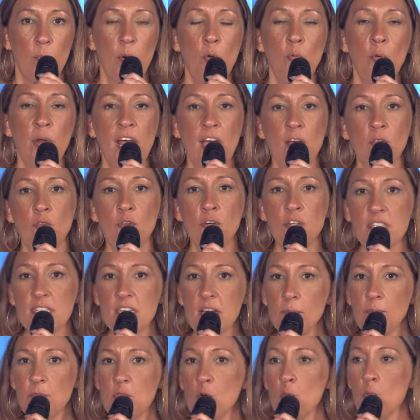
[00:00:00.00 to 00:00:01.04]
But when I
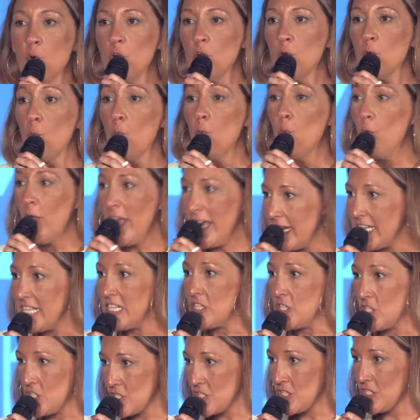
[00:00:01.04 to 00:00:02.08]
looked up the word
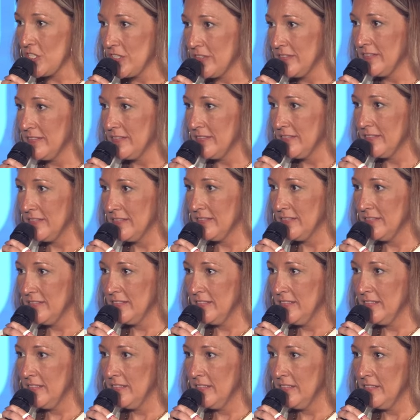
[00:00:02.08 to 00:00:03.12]
wage,
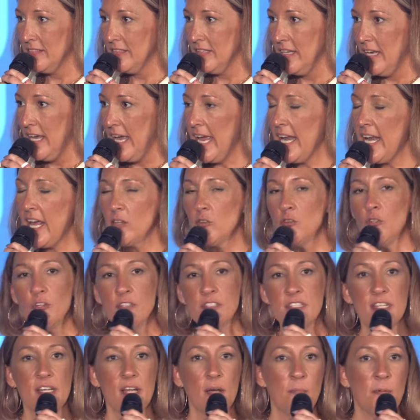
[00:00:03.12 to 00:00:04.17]
and I
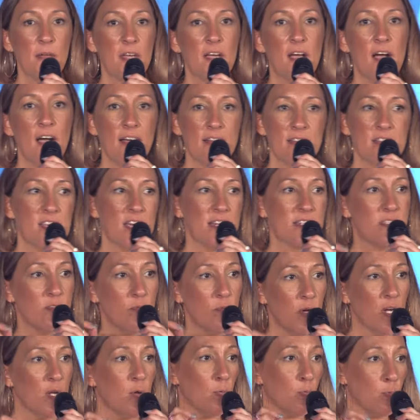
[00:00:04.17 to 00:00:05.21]
looked it up in context
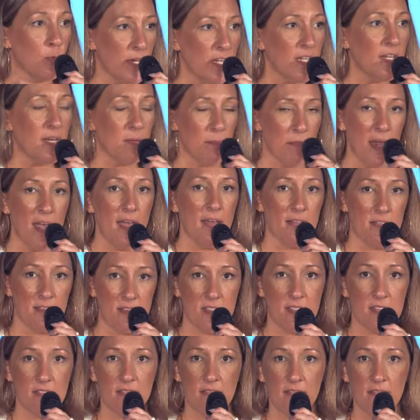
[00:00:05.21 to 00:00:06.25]
of what it really
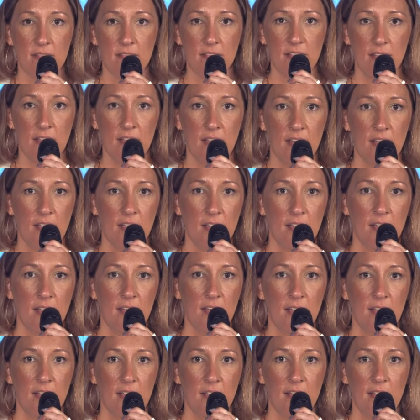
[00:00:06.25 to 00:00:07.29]
meant.
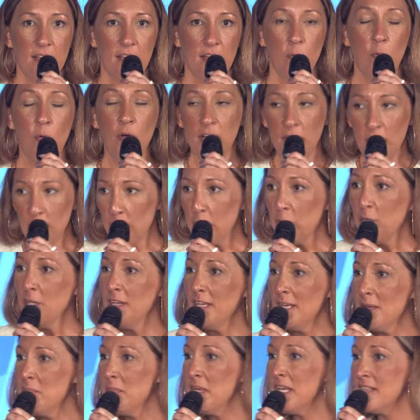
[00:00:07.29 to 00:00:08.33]
What it
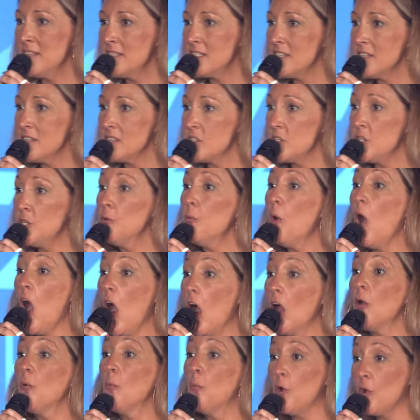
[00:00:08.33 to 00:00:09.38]
really means is you
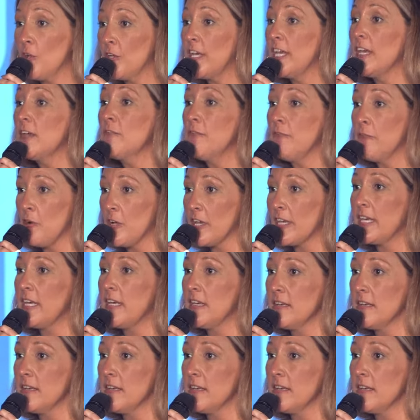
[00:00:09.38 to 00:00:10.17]
are working for a